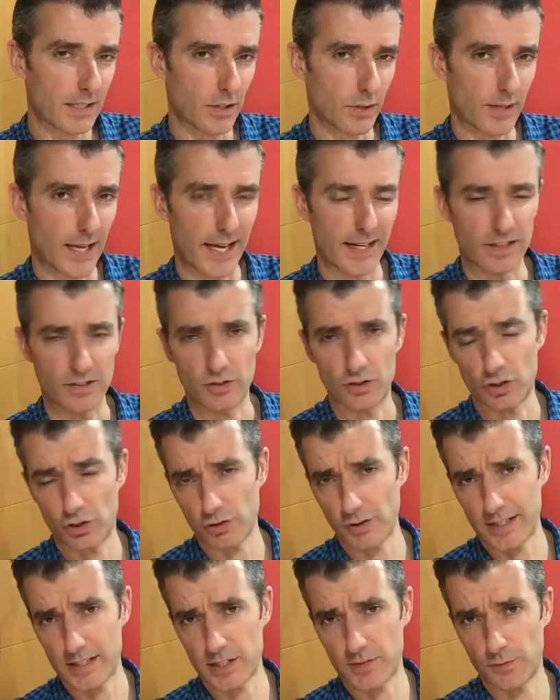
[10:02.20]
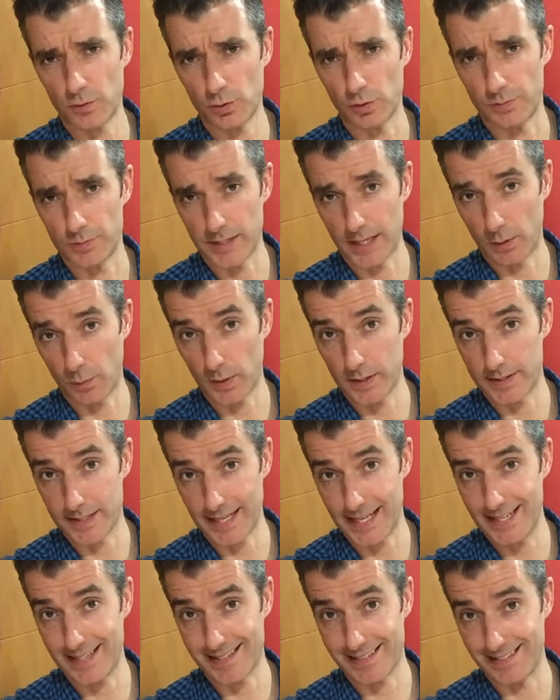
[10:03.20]
cannon transforms that once
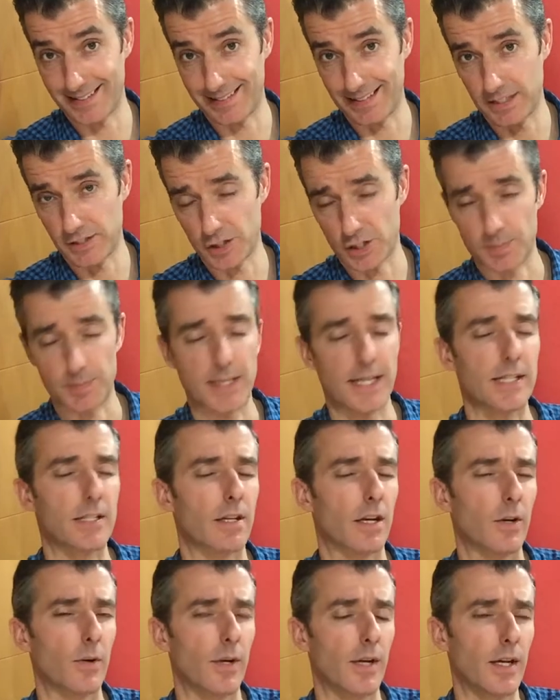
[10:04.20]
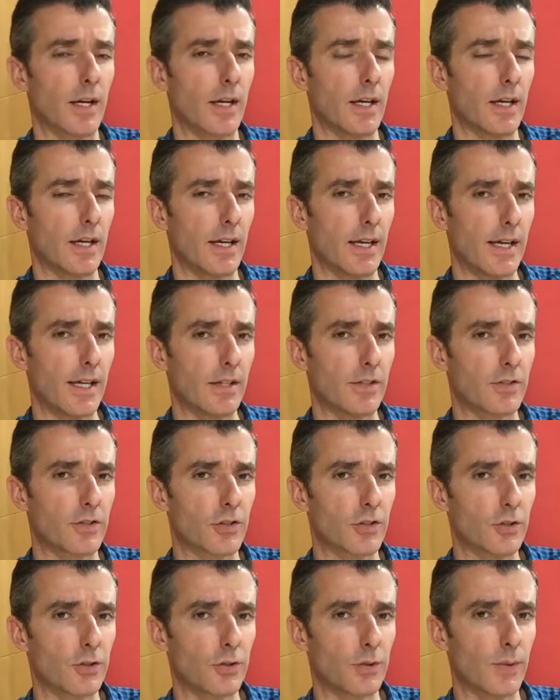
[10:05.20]
innocent, delicious potato
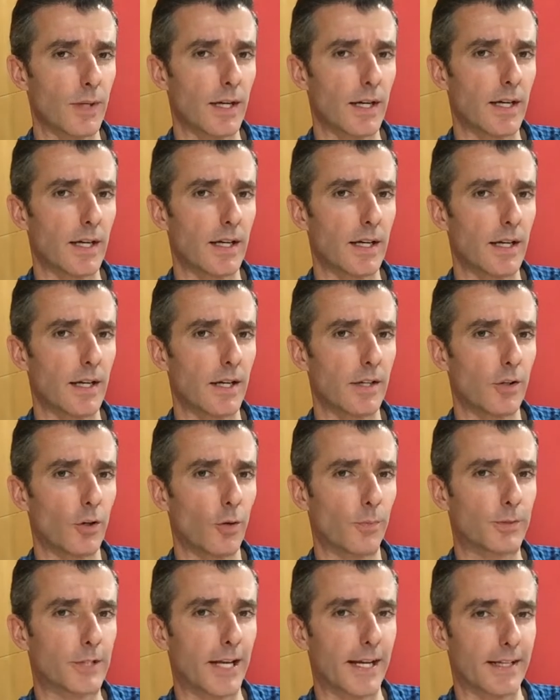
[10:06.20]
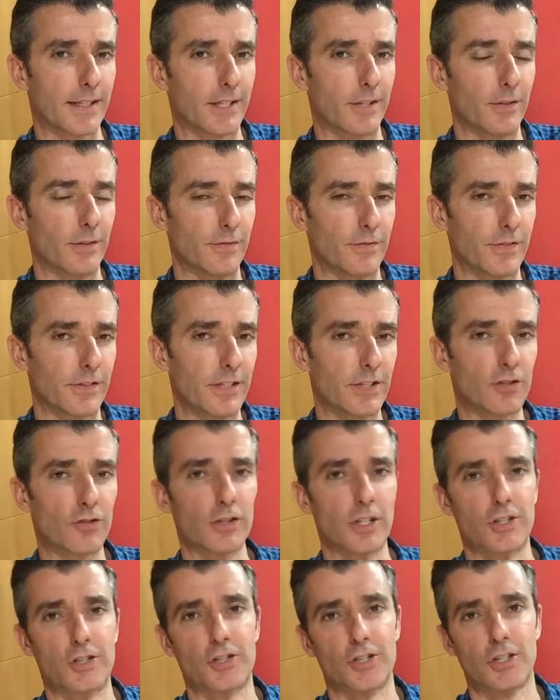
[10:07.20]
into an object of
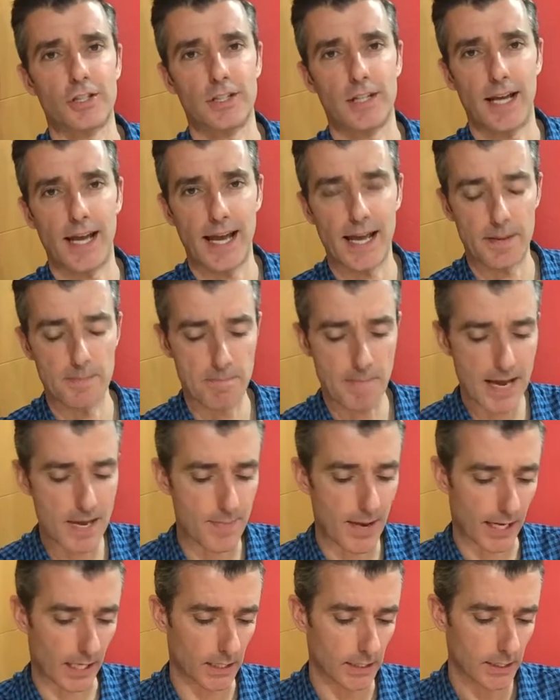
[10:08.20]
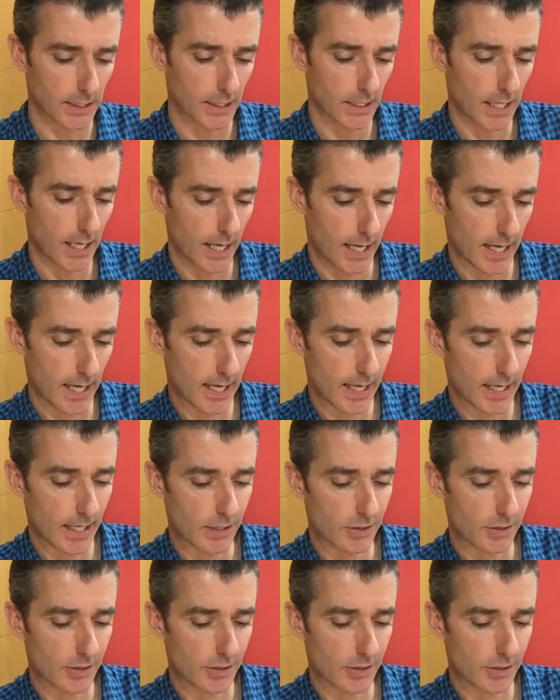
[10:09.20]
destruction and maiming, the